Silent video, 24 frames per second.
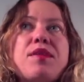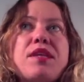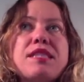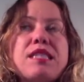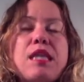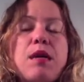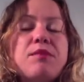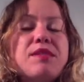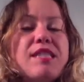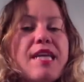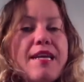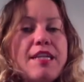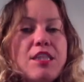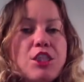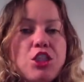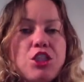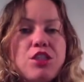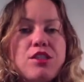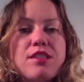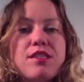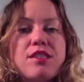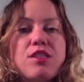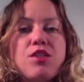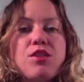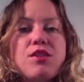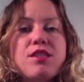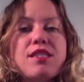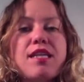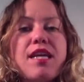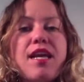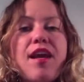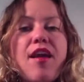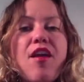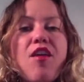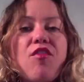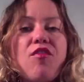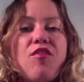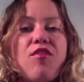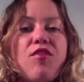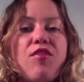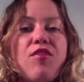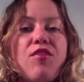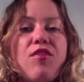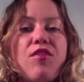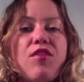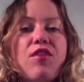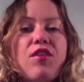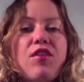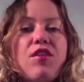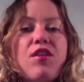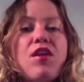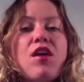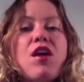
temptation is to say V.